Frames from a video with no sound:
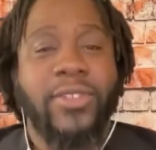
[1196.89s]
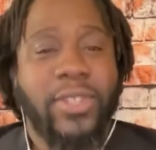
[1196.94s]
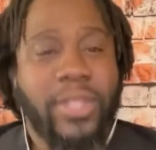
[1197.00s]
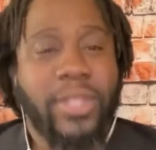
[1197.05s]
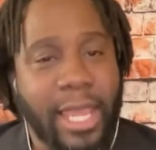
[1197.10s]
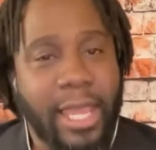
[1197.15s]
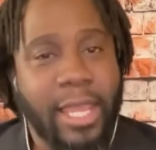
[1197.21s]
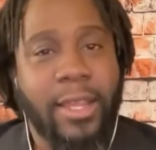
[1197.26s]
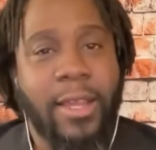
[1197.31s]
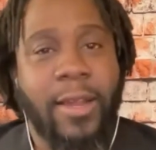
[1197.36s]

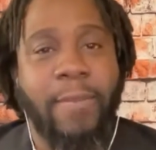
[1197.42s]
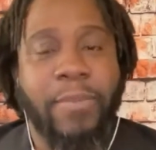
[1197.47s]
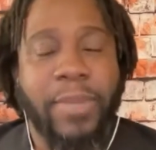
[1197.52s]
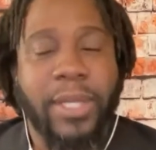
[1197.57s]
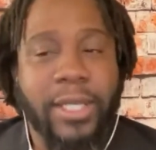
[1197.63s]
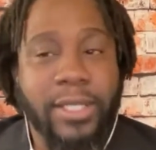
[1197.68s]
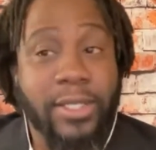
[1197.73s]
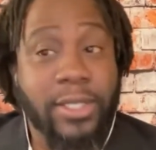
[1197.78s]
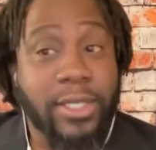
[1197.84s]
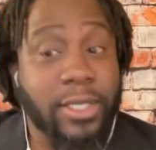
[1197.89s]
stand up
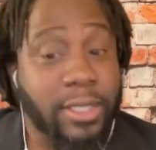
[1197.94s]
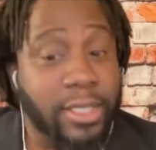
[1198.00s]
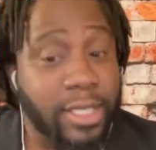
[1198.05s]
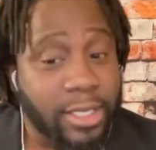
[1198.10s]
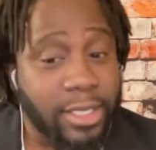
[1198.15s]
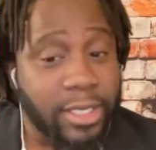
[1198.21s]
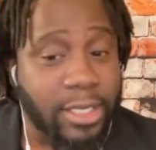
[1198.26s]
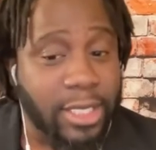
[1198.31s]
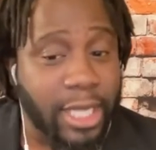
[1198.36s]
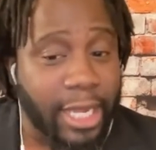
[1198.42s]
because
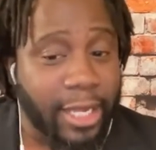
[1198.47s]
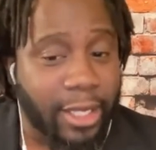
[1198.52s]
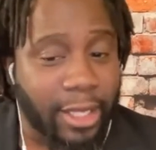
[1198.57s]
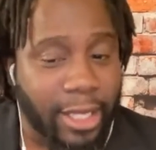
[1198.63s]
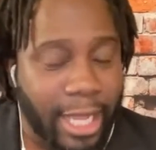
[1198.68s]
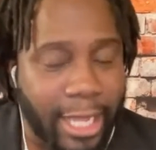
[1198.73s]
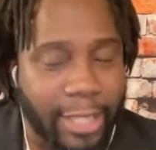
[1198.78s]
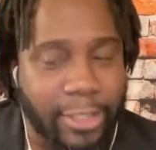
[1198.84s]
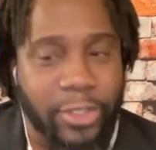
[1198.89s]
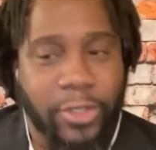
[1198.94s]
this is
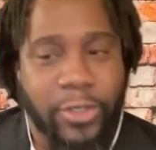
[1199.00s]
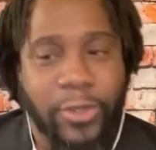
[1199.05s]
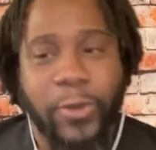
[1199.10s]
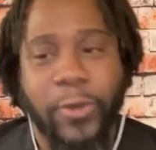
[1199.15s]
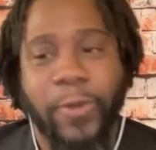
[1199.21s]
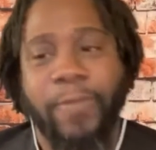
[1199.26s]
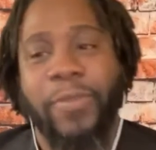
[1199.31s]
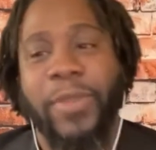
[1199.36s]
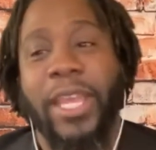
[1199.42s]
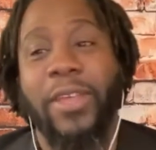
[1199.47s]
psychological.